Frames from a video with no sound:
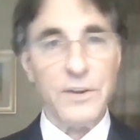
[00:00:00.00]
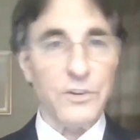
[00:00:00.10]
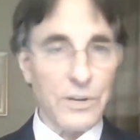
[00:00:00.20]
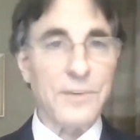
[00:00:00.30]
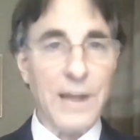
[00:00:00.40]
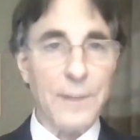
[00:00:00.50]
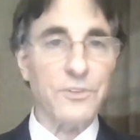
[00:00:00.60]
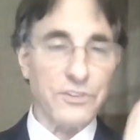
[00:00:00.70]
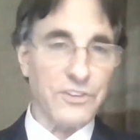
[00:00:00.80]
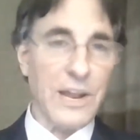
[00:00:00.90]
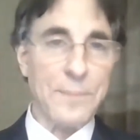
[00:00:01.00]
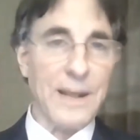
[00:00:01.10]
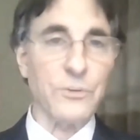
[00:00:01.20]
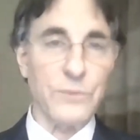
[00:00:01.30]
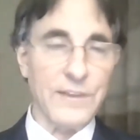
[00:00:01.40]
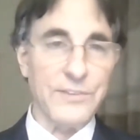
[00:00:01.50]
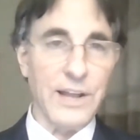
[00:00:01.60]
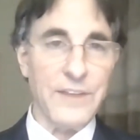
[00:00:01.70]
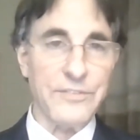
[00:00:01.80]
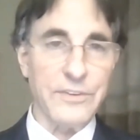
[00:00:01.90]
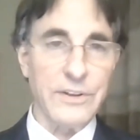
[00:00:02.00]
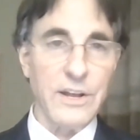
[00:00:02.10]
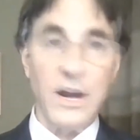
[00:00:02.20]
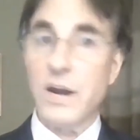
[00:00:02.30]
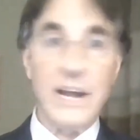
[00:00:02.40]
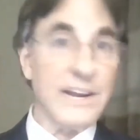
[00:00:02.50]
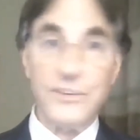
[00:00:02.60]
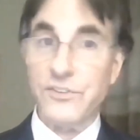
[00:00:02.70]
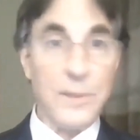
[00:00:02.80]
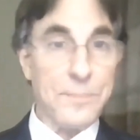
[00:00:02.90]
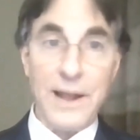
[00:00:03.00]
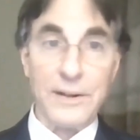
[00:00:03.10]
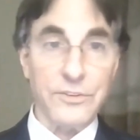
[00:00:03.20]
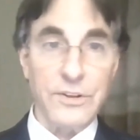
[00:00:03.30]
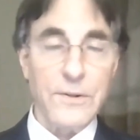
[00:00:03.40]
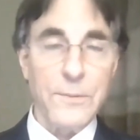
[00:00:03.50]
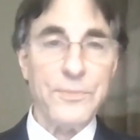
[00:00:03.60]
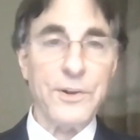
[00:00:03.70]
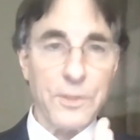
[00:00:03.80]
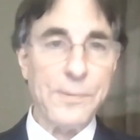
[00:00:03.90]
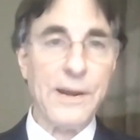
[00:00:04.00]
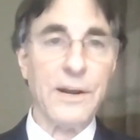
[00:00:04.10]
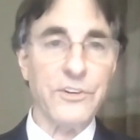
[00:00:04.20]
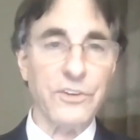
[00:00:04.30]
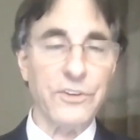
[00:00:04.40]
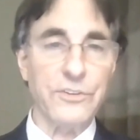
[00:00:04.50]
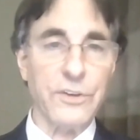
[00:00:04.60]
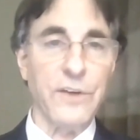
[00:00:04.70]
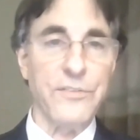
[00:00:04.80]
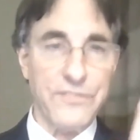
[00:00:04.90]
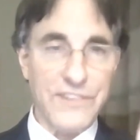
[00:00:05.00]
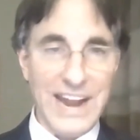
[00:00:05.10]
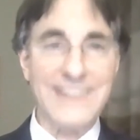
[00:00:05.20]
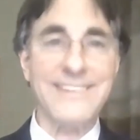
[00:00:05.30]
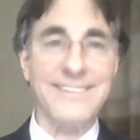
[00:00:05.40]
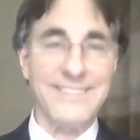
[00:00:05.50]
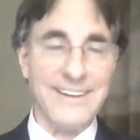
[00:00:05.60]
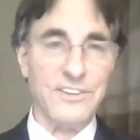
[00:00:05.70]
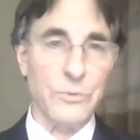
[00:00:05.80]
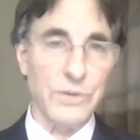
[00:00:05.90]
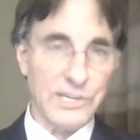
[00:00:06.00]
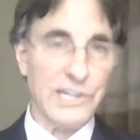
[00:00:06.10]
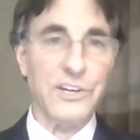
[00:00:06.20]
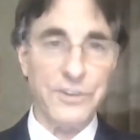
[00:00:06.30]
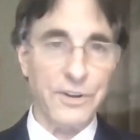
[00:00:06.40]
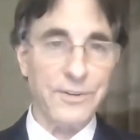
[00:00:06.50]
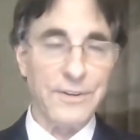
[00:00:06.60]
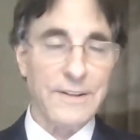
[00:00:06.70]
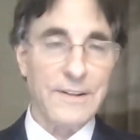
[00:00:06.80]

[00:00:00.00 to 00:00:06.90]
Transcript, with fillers: And sometimes the setbacks we have in life are not even setbacks. They're comparisons of fantasies that we're addicted to.